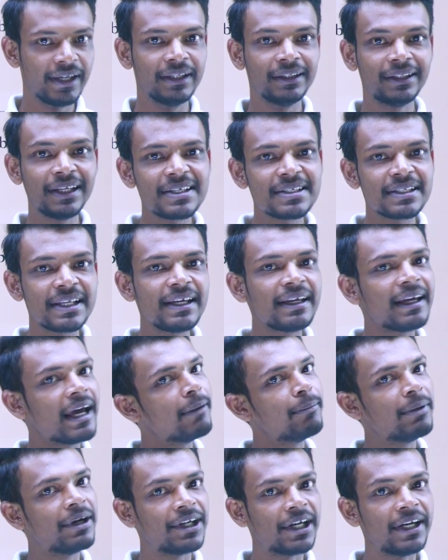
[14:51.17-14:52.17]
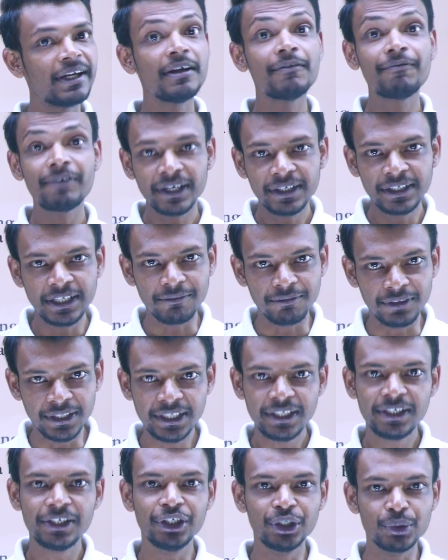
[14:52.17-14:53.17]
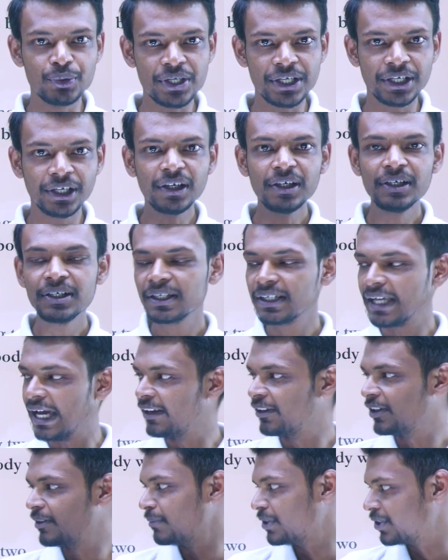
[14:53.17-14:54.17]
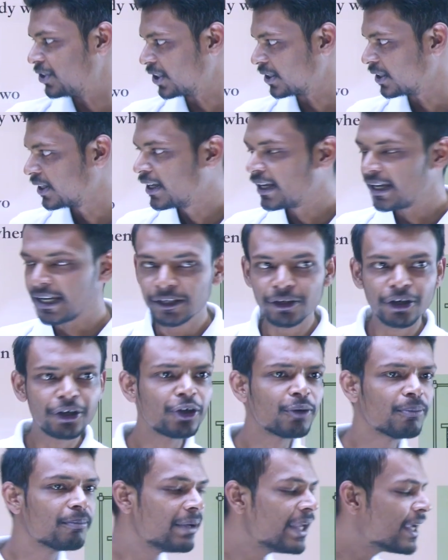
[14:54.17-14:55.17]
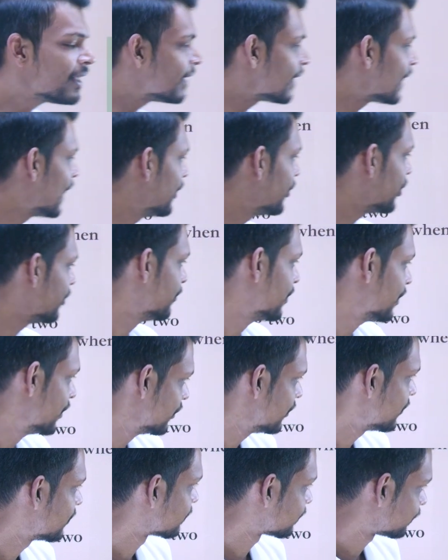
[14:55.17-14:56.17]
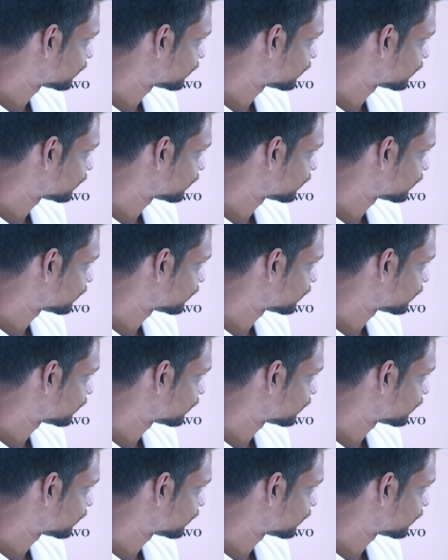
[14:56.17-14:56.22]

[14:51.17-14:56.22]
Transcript: This thing can be done effectively using a calorimeter. In order to make the calorimeter,